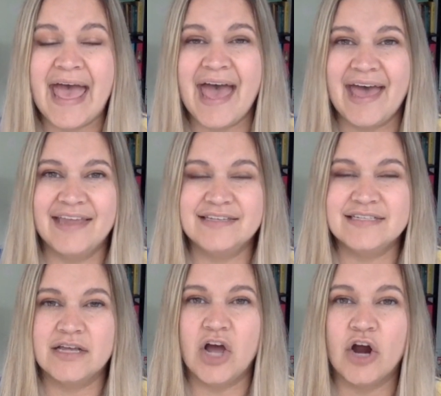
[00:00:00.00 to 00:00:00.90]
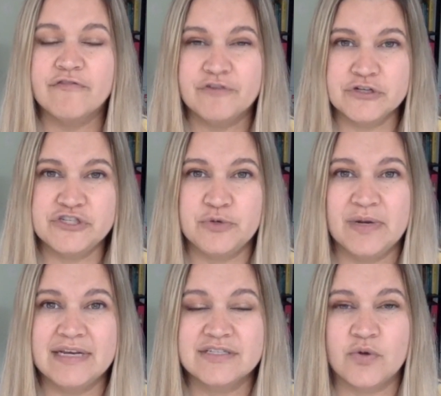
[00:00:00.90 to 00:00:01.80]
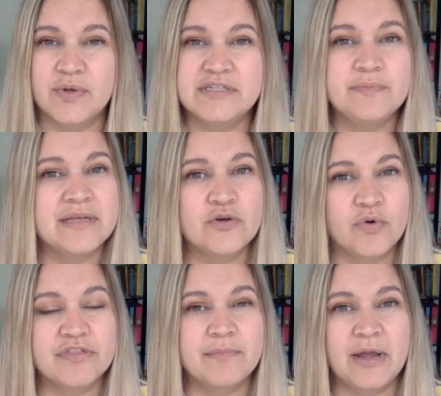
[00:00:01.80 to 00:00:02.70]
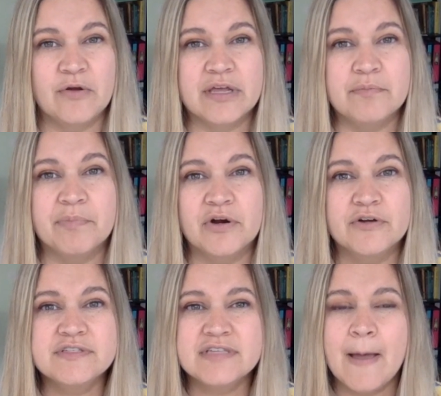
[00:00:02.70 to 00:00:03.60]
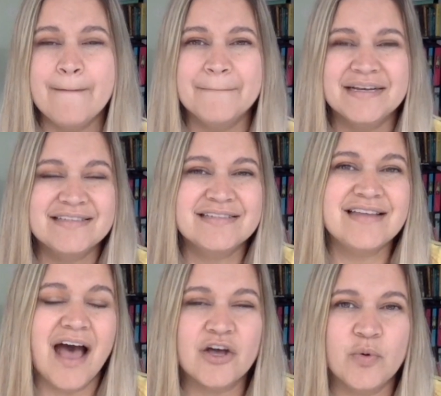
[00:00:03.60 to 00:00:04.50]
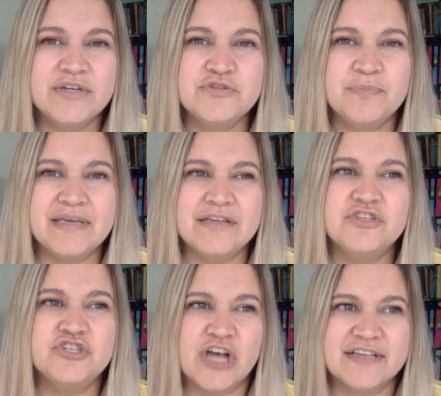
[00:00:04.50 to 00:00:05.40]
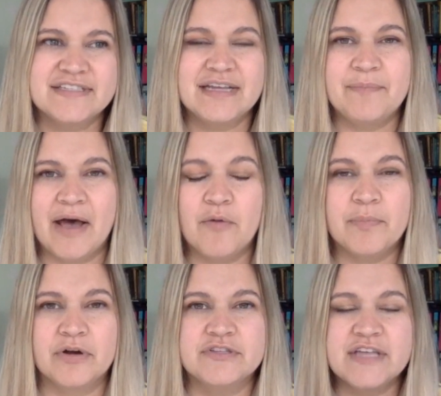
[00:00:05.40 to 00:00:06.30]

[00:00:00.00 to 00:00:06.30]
And our first unit is going to be North American birds, but it's not going to be just about birds.